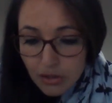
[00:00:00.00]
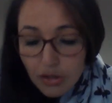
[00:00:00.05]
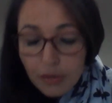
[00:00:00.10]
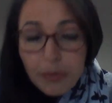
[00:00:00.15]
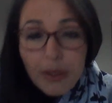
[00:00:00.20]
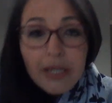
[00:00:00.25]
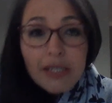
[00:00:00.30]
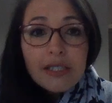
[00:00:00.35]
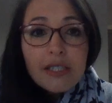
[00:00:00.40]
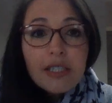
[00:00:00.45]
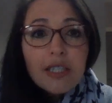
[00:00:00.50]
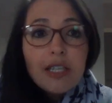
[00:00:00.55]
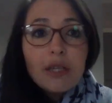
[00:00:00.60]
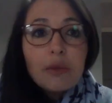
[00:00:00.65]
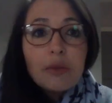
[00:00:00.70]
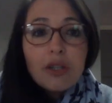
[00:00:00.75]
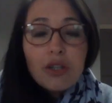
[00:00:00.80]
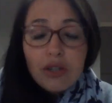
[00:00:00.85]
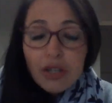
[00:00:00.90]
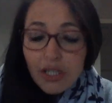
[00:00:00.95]
So
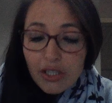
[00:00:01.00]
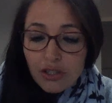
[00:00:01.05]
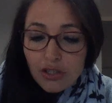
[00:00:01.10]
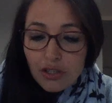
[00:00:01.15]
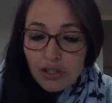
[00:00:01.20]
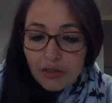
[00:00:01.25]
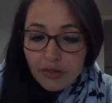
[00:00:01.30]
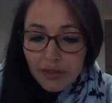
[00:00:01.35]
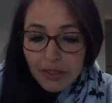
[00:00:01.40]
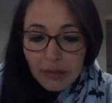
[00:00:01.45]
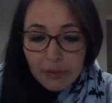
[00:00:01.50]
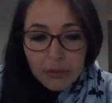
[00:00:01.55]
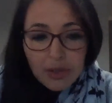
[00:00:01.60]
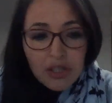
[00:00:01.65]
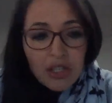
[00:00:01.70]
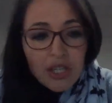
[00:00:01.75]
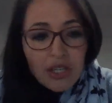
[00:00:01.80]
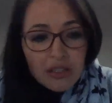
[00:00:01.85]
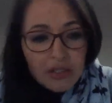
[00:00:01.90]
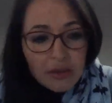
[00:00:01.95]
basically, we're looking to develop
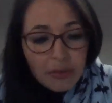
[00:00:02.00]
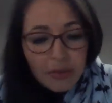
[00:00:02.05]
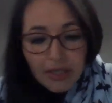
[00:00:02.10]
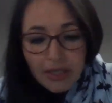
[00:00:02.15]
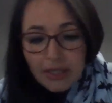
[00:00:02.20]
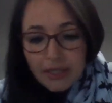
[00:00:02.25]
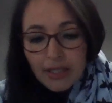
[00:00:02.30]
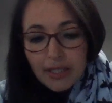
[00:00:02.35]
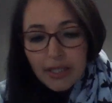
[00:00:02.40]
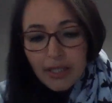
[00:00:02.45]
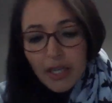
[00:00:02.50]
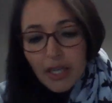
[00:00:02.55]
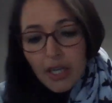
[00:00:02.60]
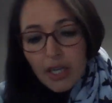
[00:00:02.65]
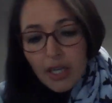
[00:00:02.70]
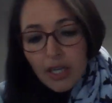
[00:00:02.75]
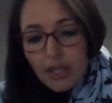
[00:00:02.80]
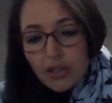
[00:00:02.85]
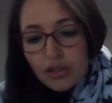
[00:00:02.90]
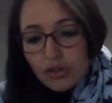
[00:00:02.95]
a child's ability
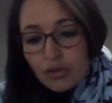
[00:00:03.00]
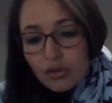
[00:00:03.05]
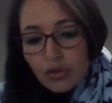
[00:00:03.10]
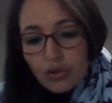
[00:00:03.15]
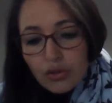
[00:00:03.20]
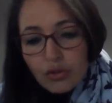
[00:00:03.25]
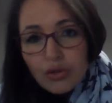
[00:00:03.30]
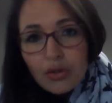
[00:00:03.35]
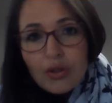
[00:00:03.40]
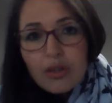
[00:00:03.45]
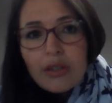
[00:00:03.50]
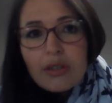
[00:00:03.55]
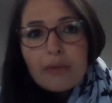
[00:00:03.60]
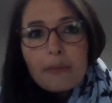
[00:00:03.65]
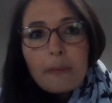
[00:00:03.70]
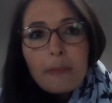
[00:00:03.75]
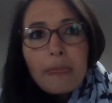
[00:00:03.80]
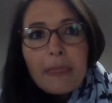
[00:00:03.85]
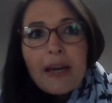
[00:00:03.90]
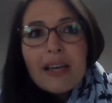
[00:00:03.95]
to
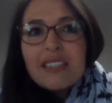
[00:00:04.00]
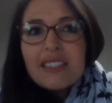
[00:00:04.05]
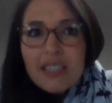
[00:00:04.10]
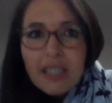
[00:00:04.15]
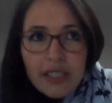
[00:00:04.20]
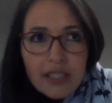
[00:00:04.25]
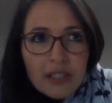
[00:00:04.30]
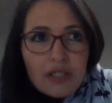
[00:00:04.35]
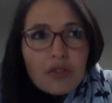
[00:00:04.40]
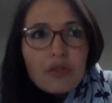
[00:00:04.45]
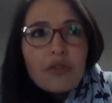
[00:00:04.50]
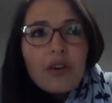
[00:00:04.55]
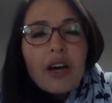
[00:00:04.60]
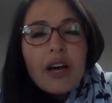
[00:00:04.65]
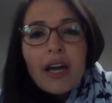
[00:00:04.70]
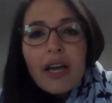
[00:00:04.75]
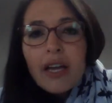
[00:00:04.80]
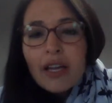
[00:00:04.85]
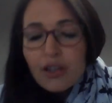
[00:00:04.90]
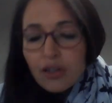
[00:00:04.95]

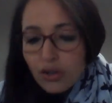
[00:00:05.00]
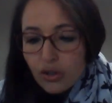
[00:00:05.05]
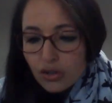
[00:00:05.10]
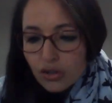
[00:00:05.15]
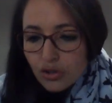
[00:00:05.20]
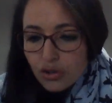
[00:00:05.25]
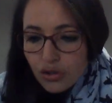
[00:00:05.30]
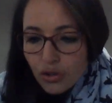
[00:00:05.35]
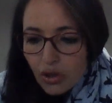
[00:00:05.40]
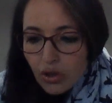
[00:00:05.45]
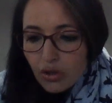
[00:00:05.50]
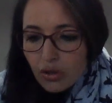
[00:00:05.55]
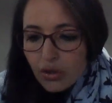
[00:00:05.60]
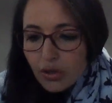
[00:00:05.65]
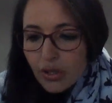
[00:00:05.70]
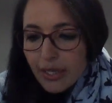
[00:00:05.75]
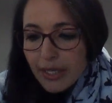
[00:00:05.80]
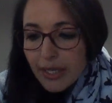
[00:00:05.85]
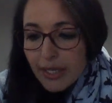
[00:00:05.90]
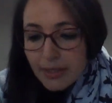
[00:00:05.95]
identify and
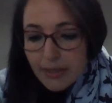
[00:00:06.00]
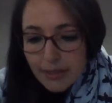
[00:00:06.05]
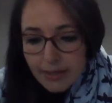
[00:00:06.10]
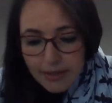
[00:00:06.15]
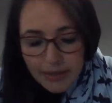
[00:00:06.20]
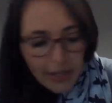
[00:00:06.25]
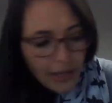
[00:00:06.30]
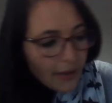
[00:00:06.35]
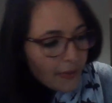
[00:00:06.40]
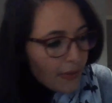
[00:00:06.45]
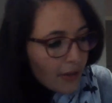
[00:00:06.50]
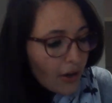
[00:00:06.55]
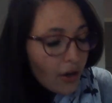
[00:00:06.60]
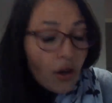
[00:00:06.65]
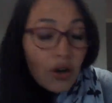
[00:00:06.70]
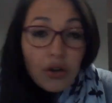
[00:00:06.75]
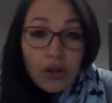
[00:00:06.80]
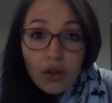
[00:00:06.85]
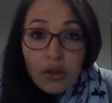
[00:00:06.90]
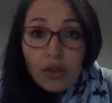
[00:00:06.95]
control and understand
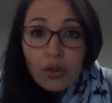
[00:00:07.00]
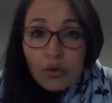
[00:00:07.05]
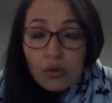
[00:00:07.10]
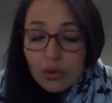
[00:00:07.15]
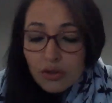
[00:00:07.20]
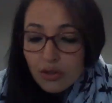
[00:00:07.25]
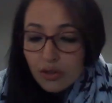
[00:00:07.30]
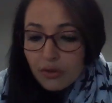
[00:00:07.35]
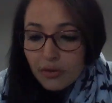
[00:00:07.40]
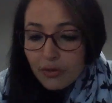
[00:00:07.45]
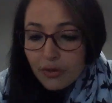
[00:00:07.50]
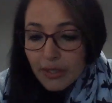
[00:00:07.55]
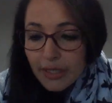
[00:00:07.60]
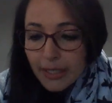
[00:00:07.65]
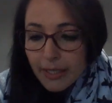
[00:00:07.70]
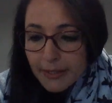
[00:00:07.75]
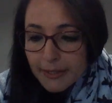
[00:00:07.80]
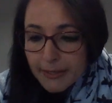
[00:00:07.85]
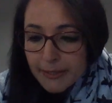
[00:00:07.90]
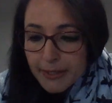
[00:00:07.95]
their own thoughts and
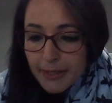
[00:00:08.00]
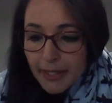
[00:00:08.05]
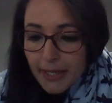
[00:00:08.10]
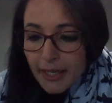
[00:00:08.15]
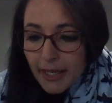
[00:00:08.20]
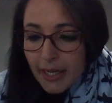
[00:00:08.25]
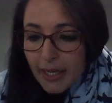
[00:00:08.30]
feelings,